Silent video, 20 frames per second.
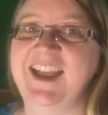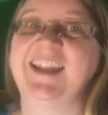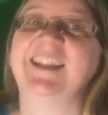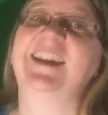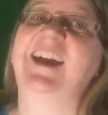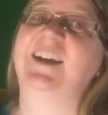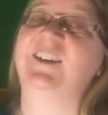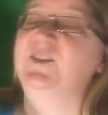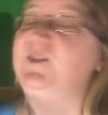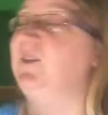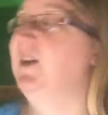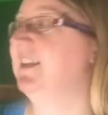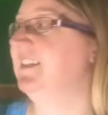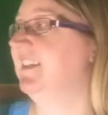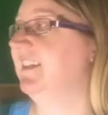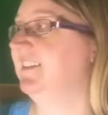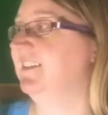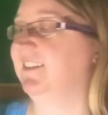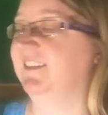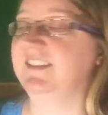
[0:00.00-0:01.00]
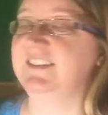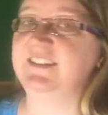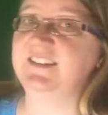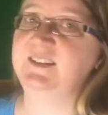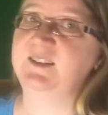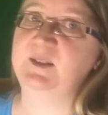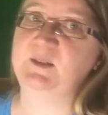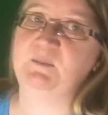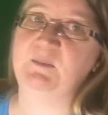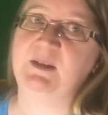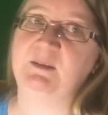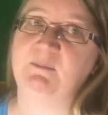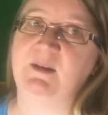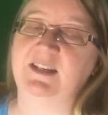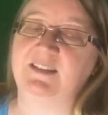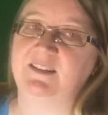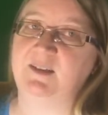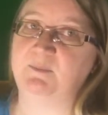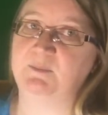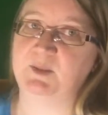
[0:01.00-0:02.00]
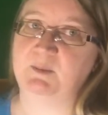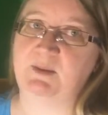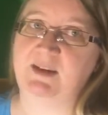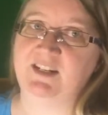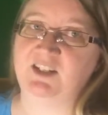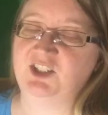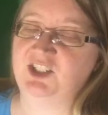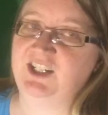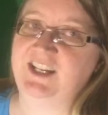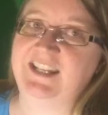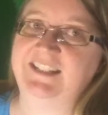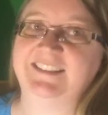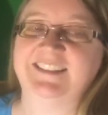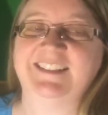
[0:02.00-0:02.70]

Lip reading: And yes, you guys get to listen to me mess up Spanish again